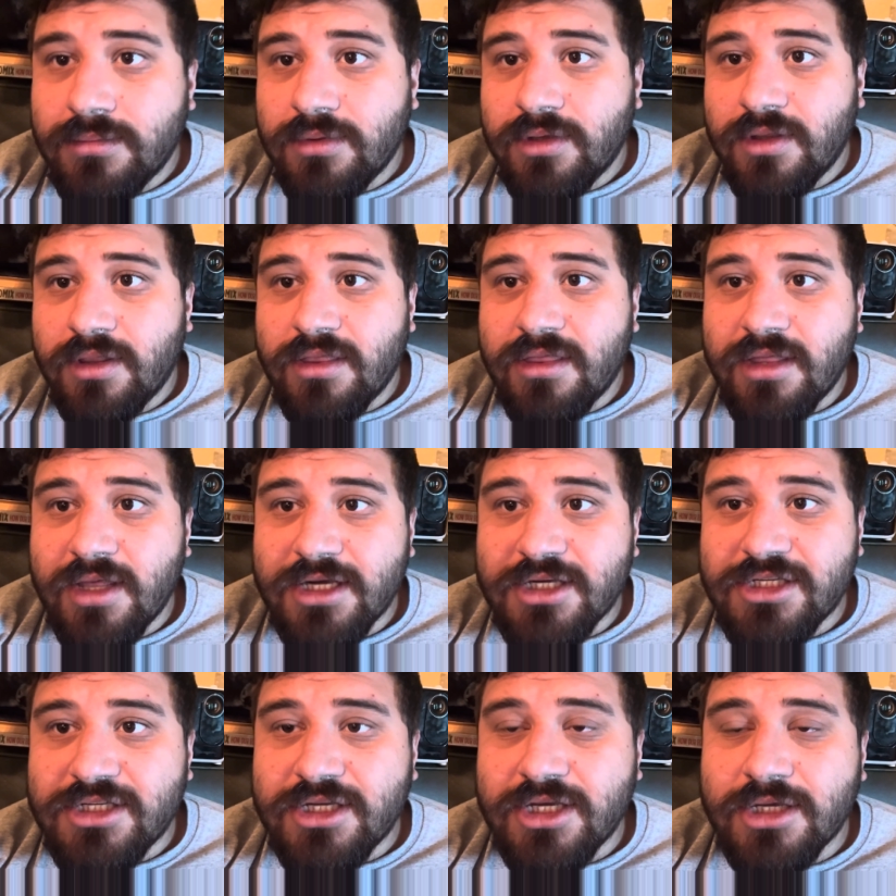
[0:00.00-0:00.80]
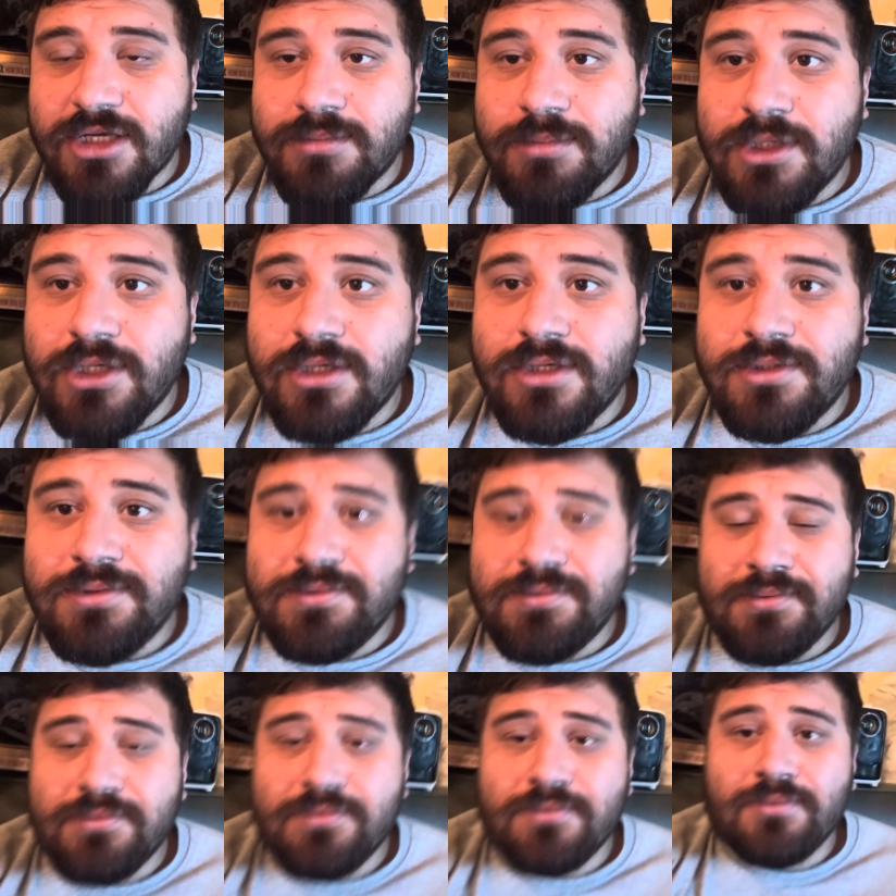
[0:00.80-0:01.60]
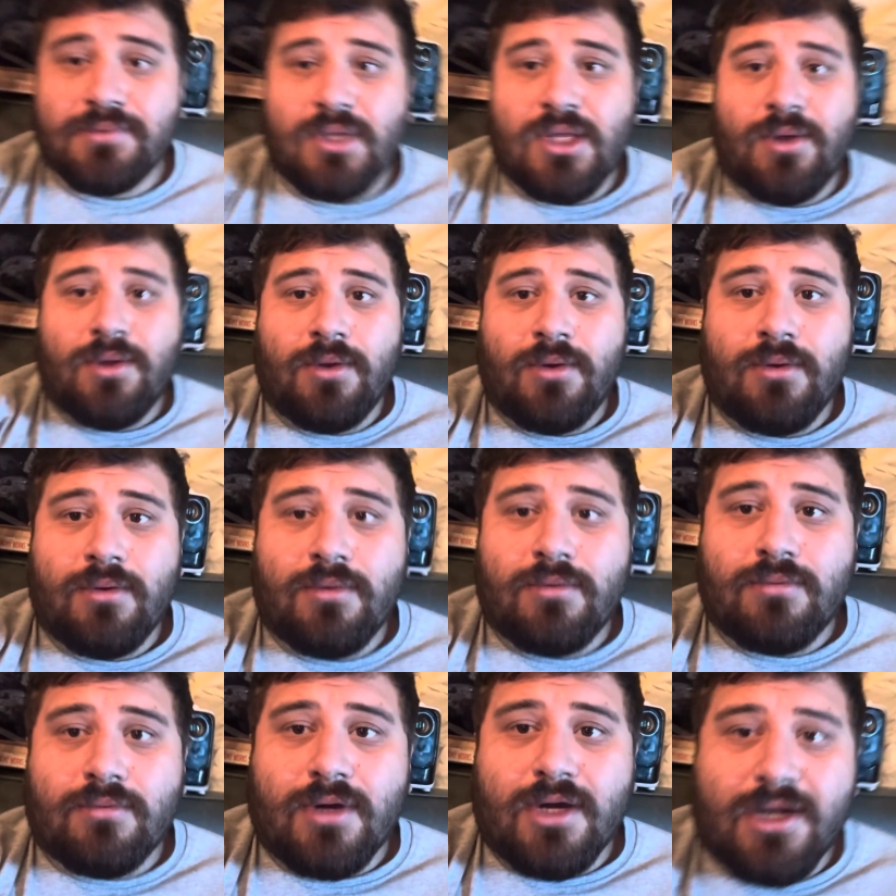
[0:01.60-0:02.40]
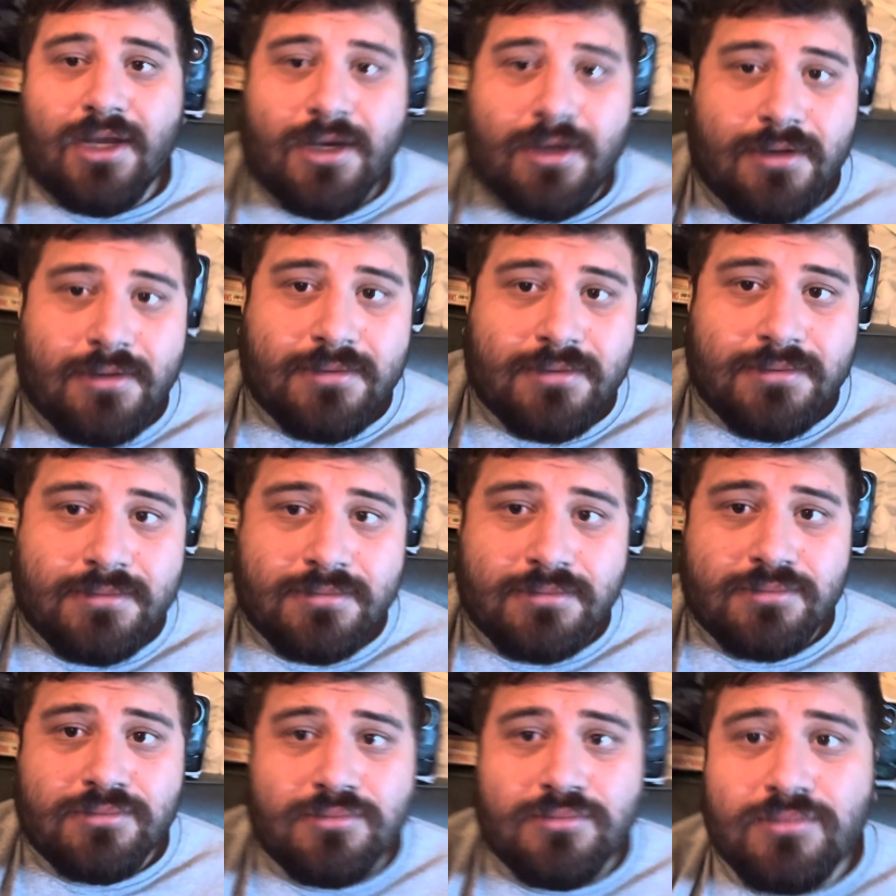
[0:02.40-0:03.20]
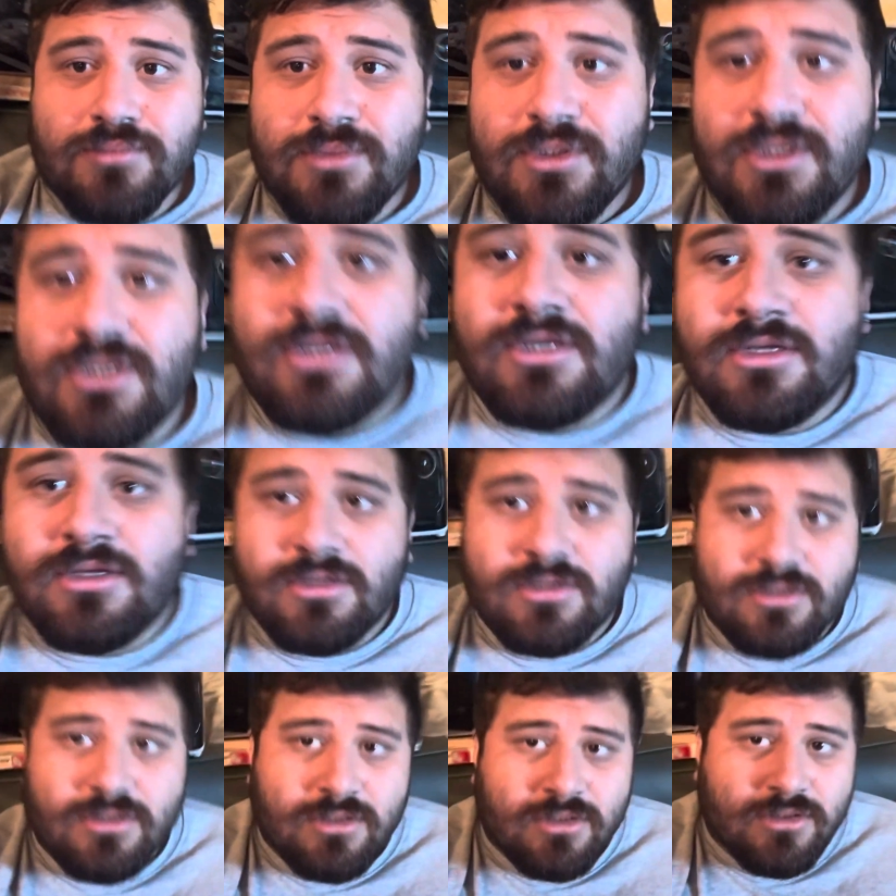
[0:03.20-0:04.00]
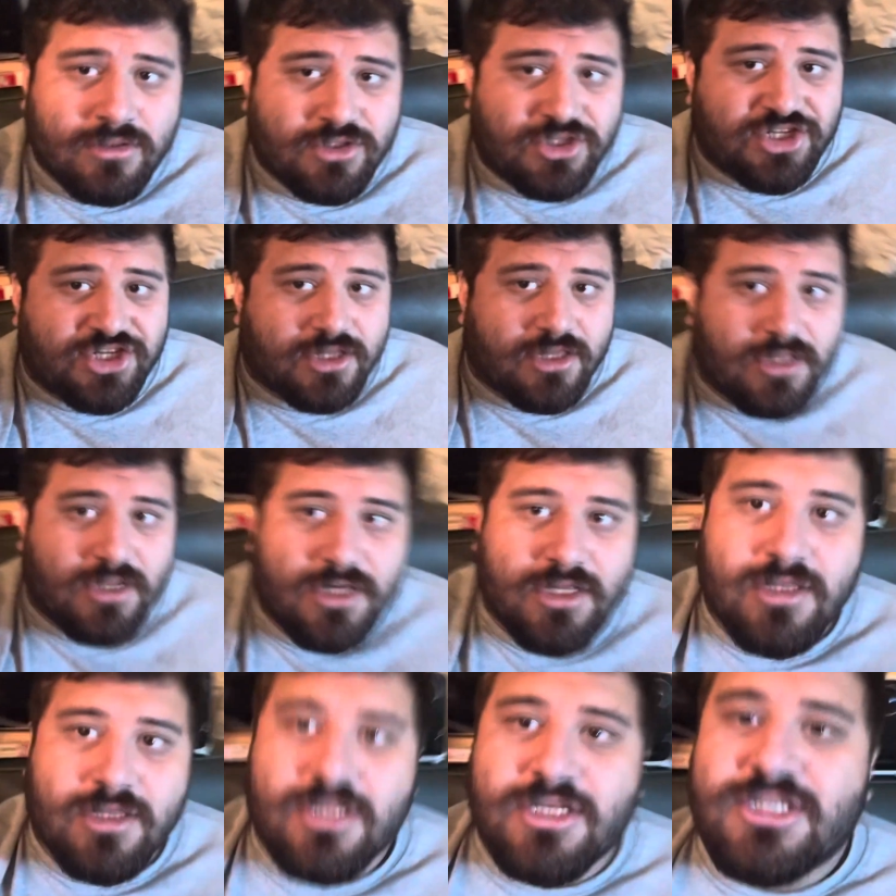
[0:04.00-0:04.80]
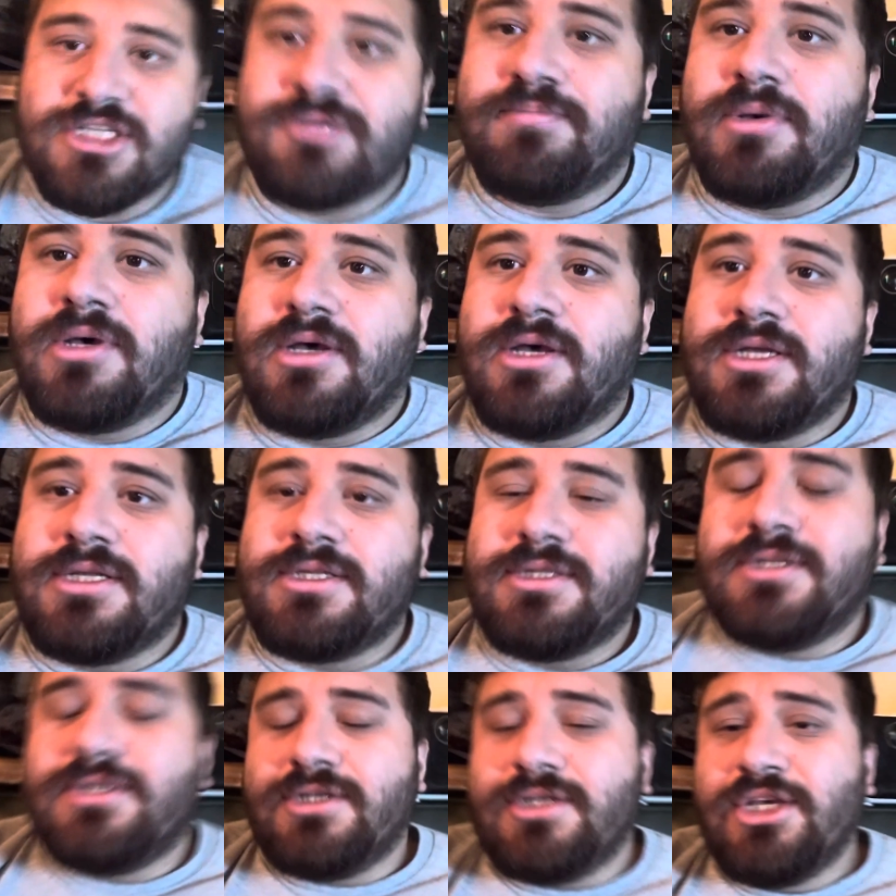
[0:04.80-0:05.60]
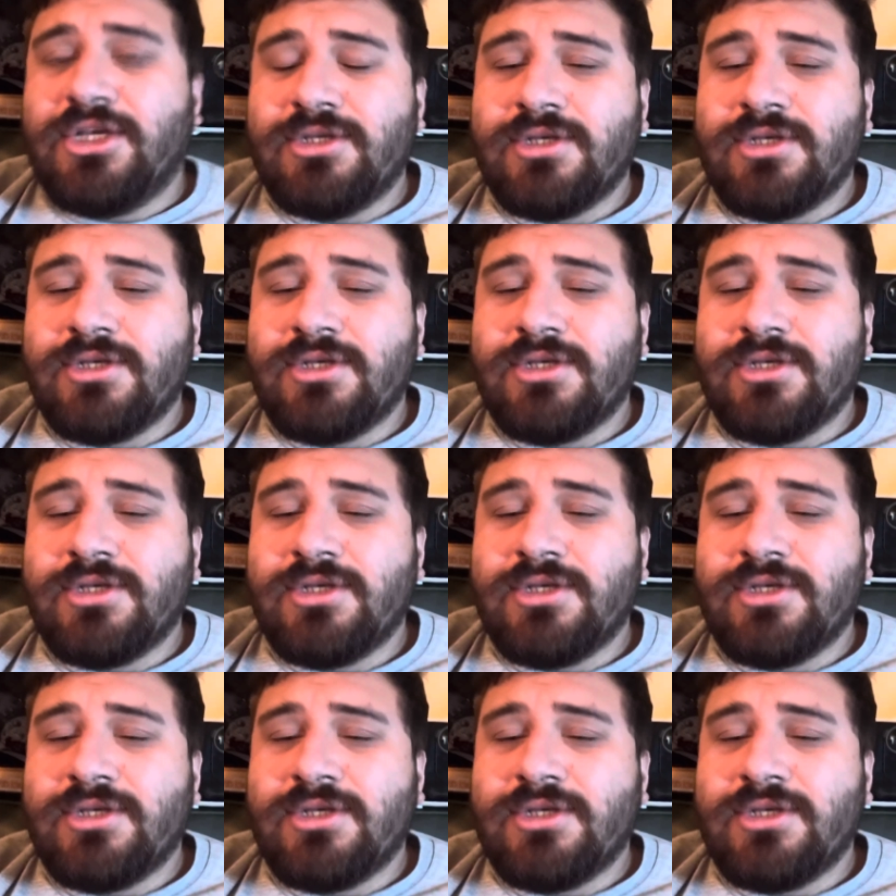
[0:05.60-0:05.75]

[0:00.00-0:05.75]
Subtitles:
Theta Sigma, right now, chilling in the spot.